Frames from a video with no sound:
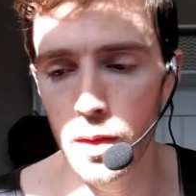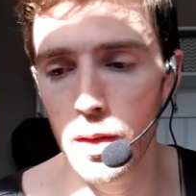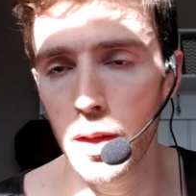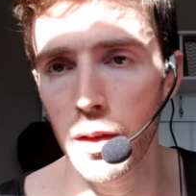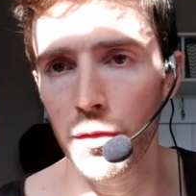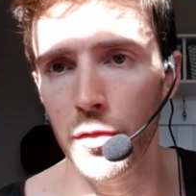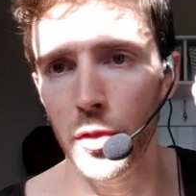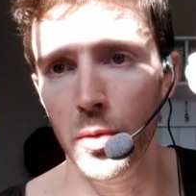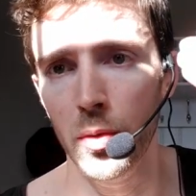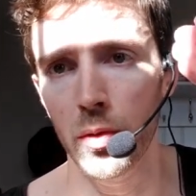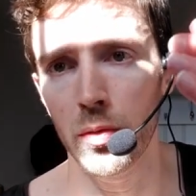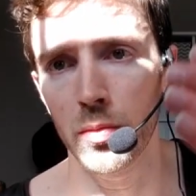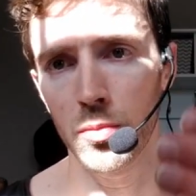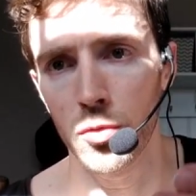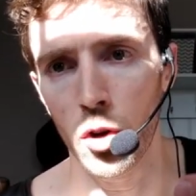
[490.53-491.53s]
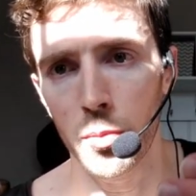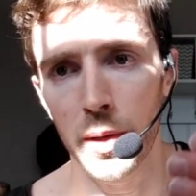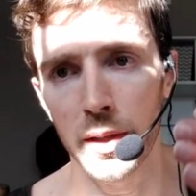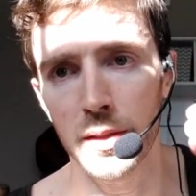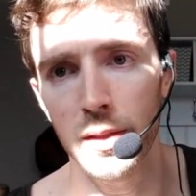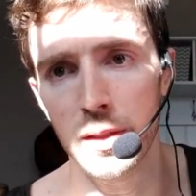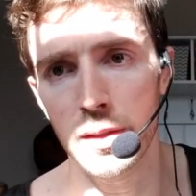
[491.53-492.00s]
if your
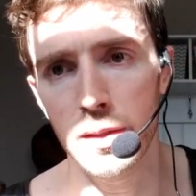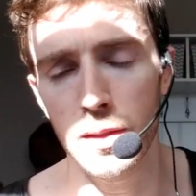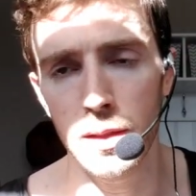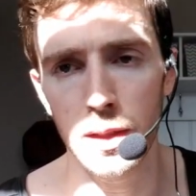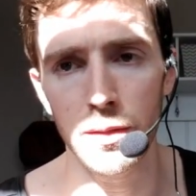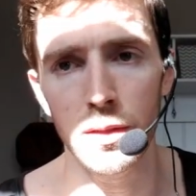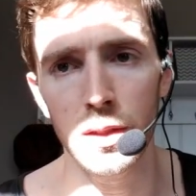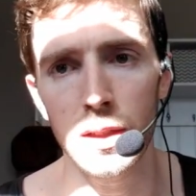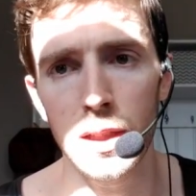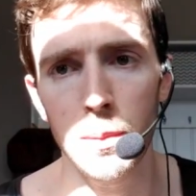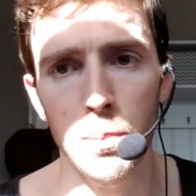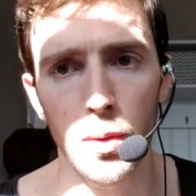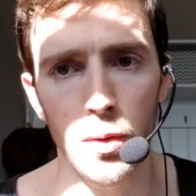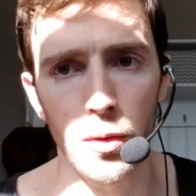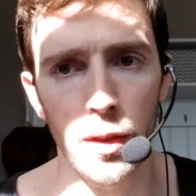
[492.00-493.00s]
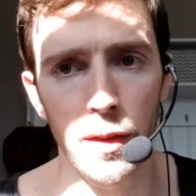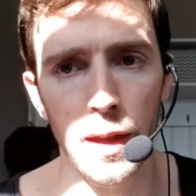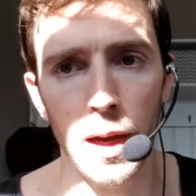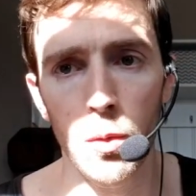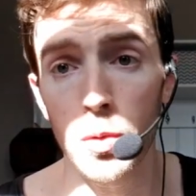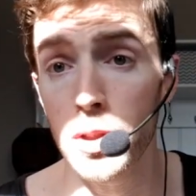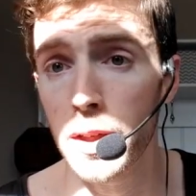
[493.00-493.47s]
Romex is even deeper than
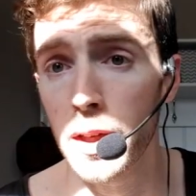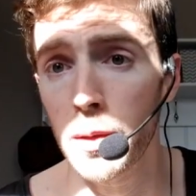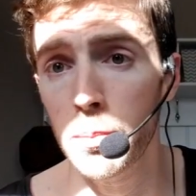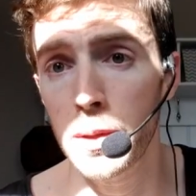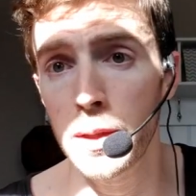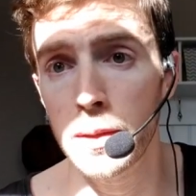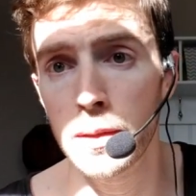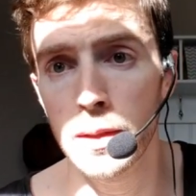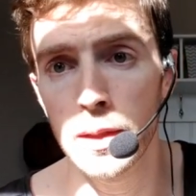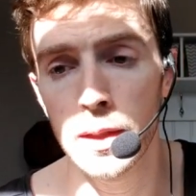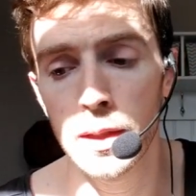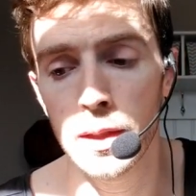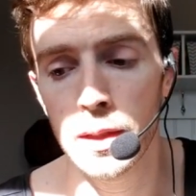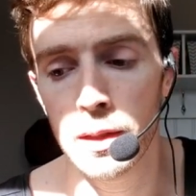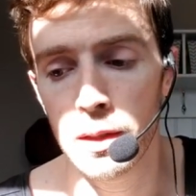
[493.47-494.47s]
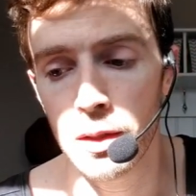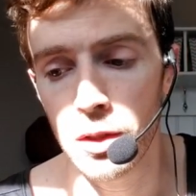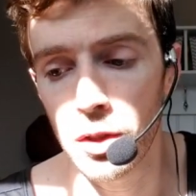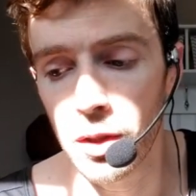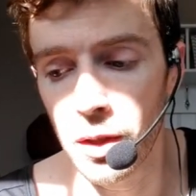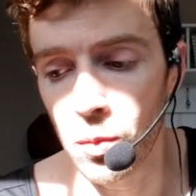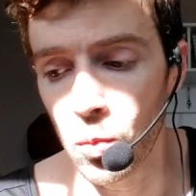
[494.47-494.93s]
that, which it can be,
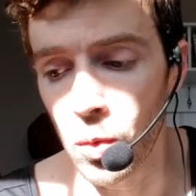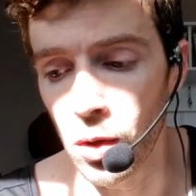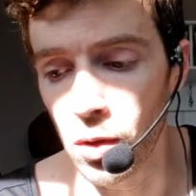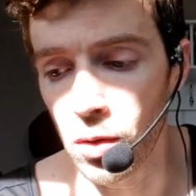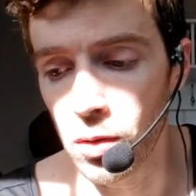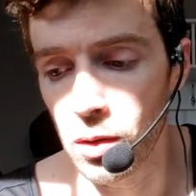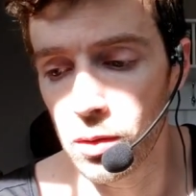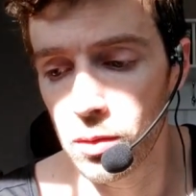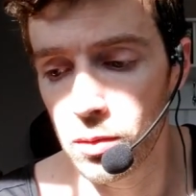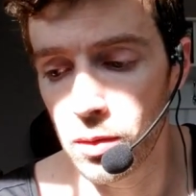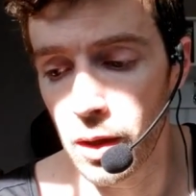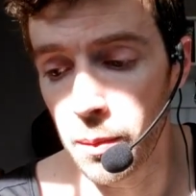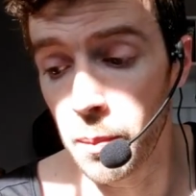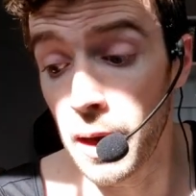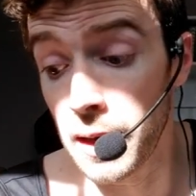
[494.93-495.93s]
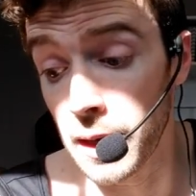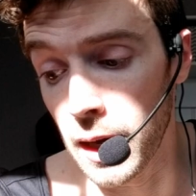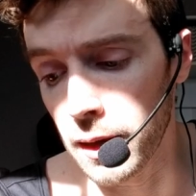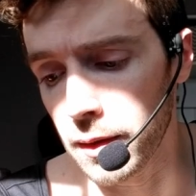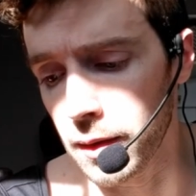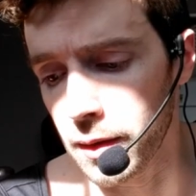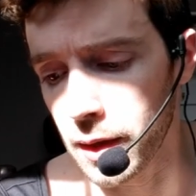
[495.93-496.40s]
it may
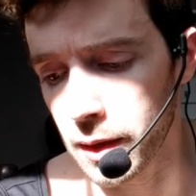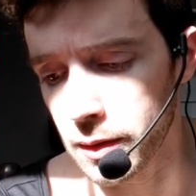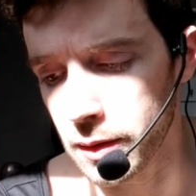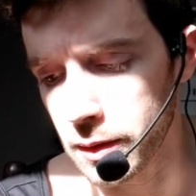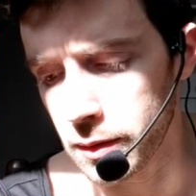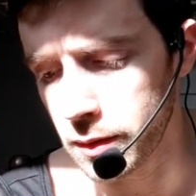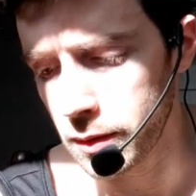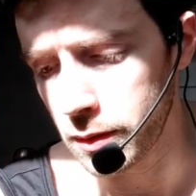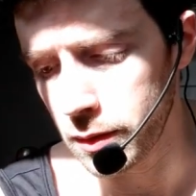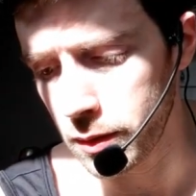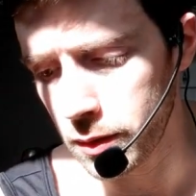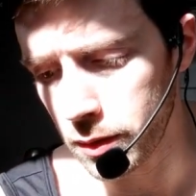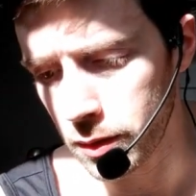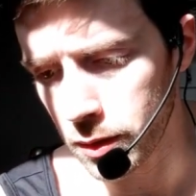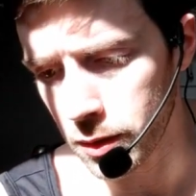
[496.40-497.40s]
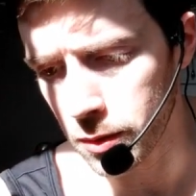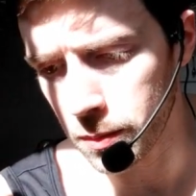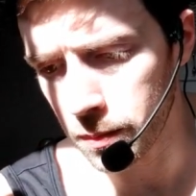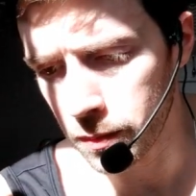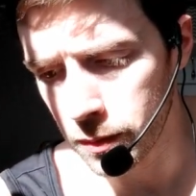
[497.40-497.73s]
not detect it. So